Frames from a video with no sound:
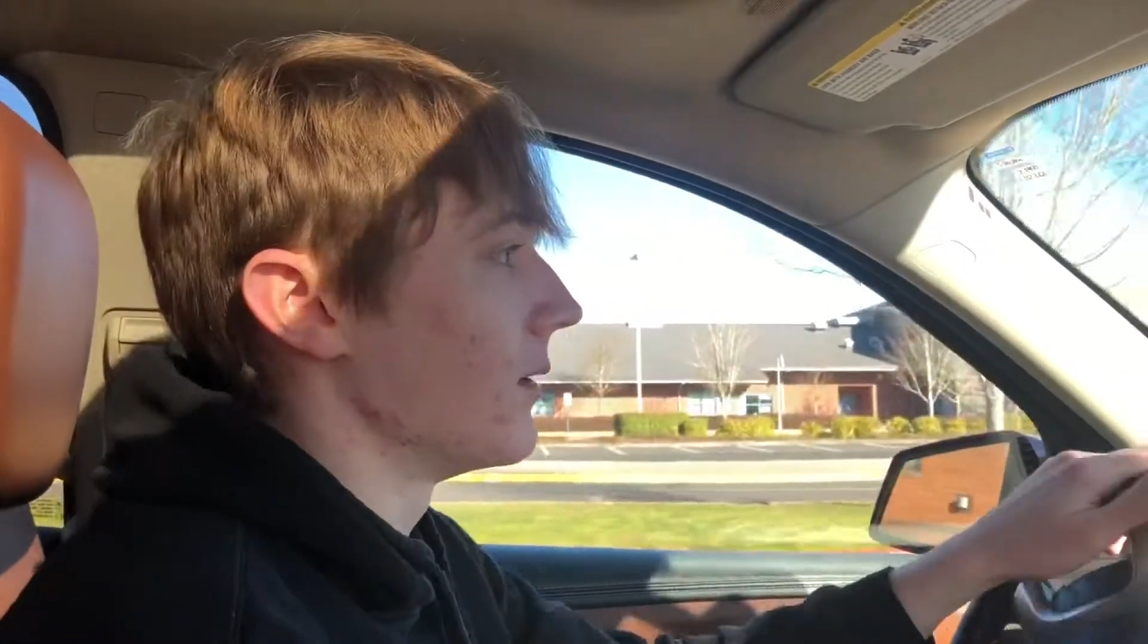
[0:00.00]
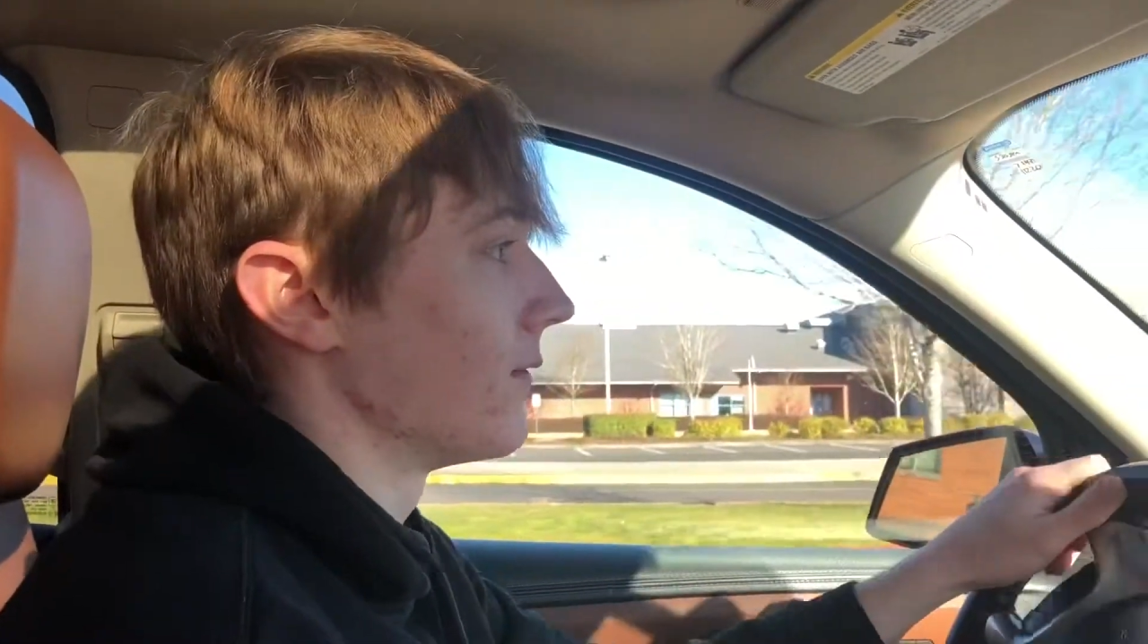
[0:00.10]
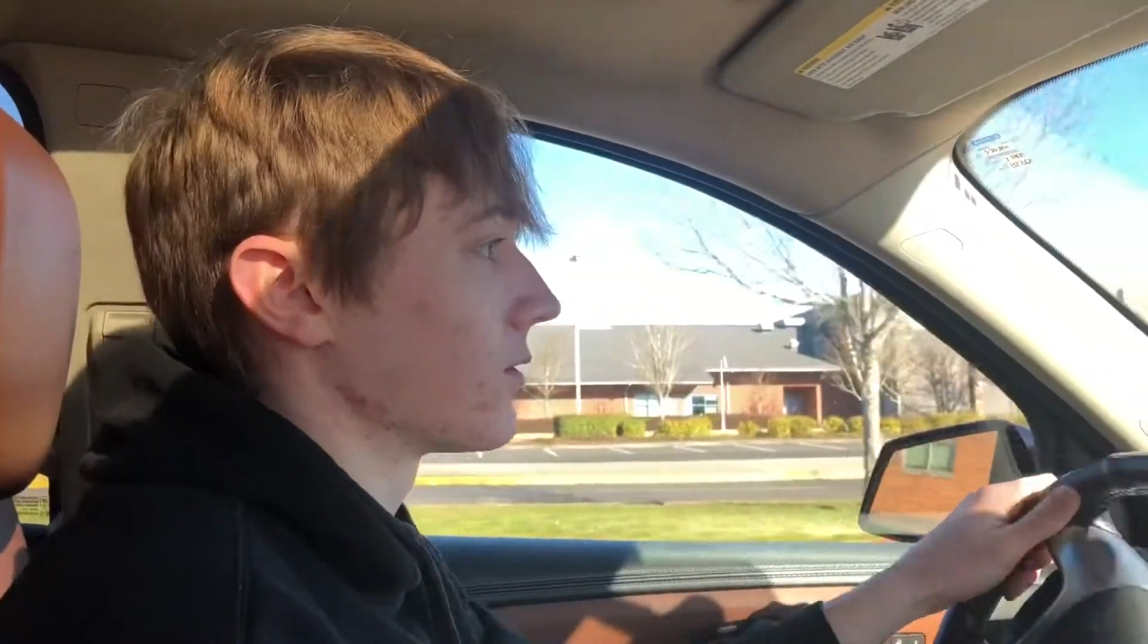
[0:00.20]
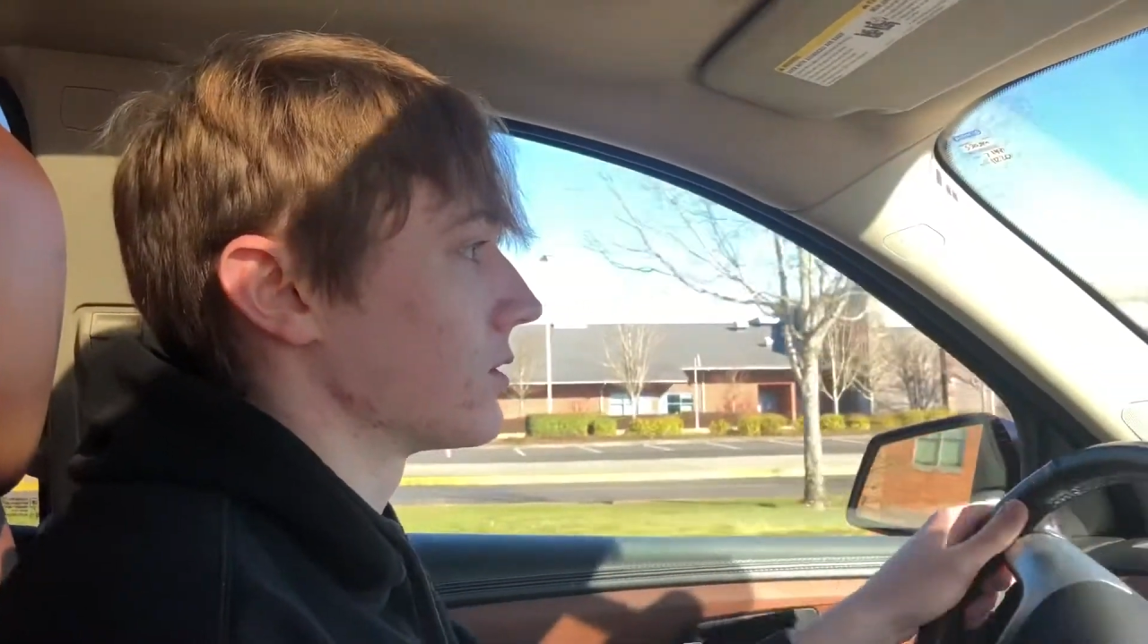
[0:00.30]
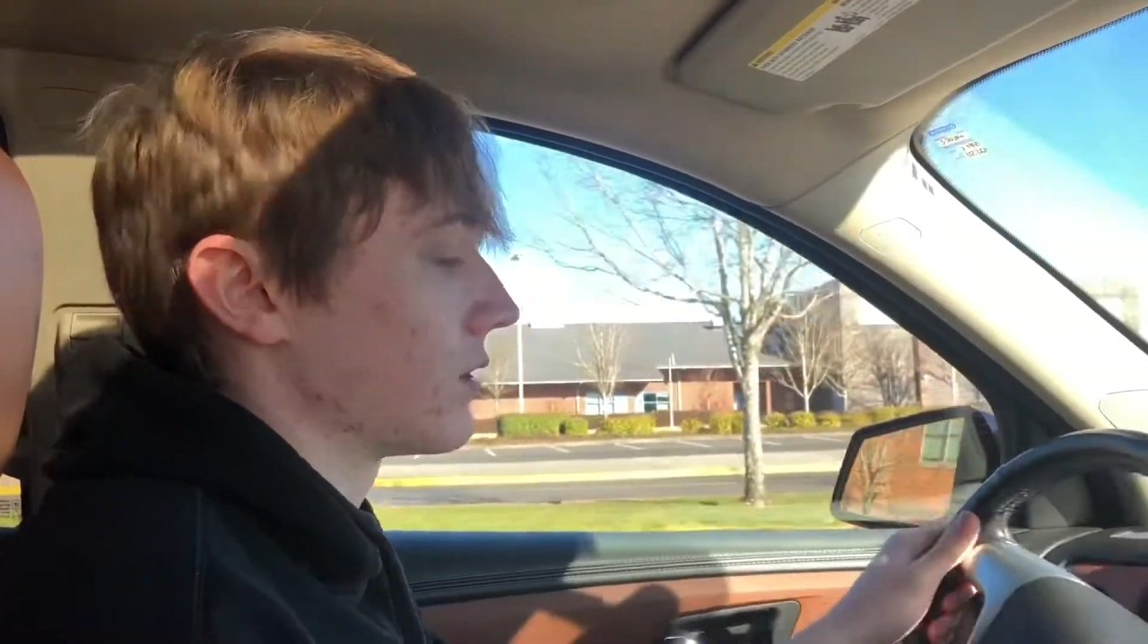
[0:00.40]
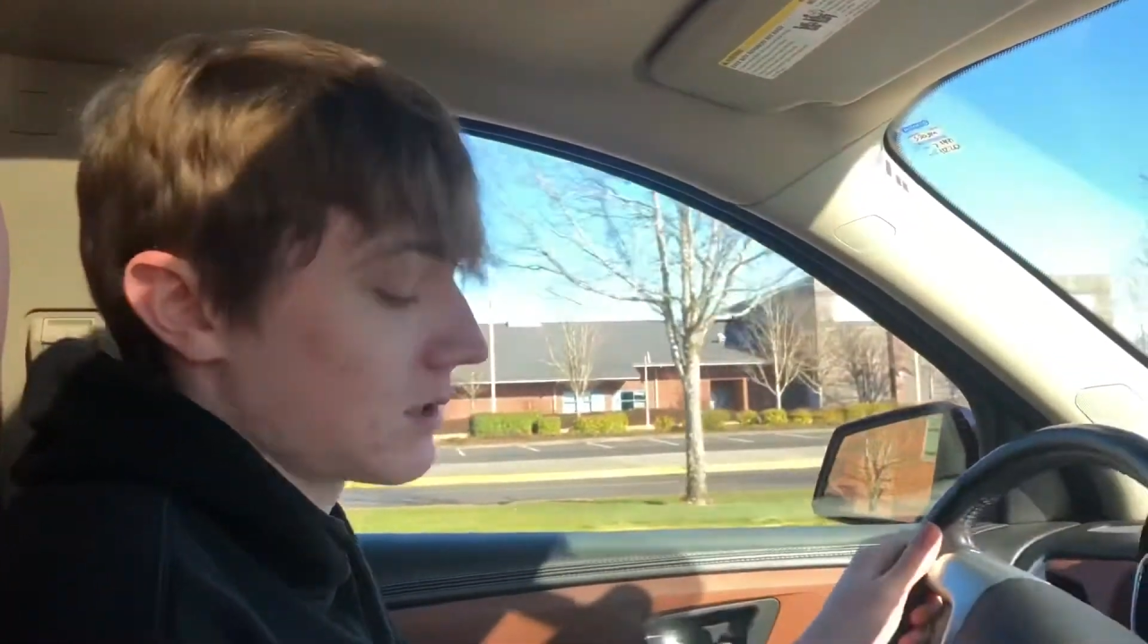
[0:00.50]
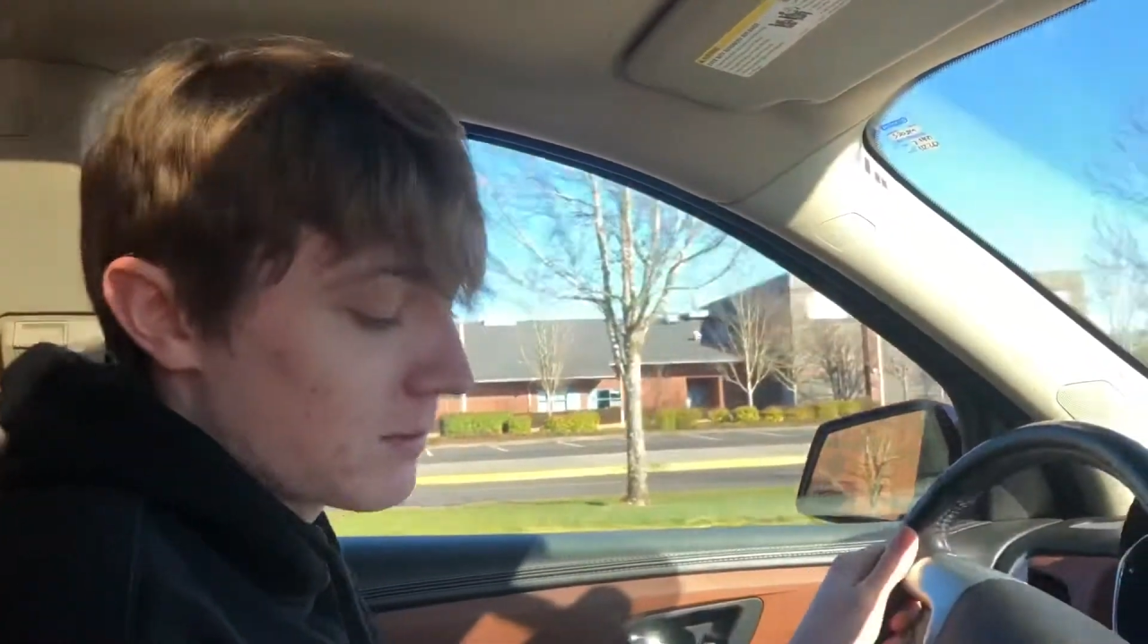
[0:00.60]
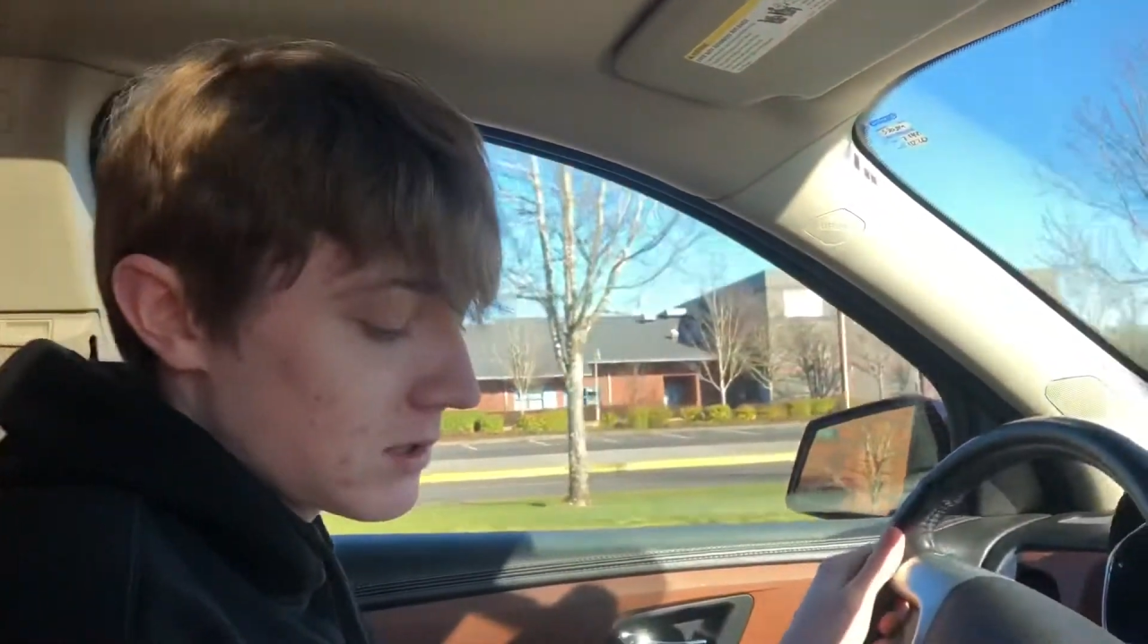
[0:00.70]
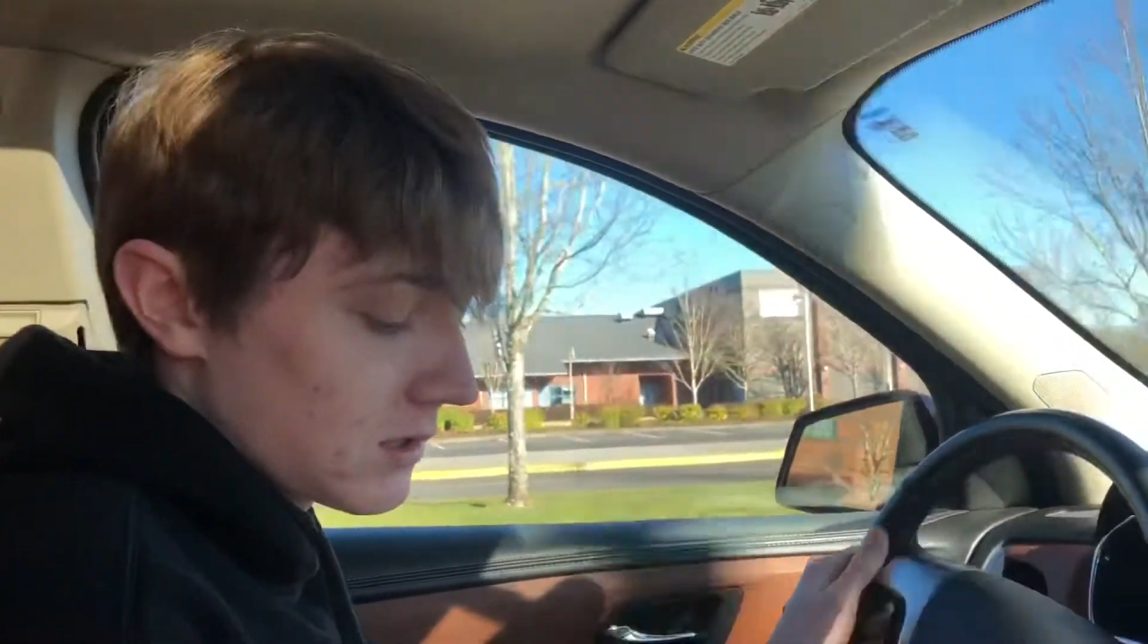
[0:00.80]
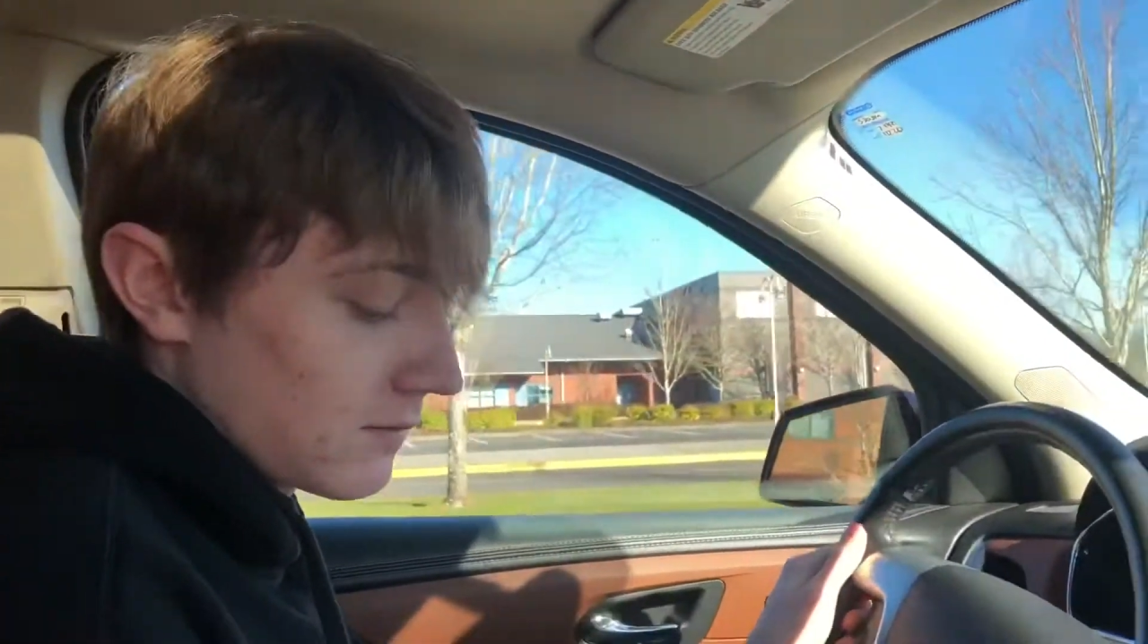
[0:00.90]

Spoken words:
for the transmission,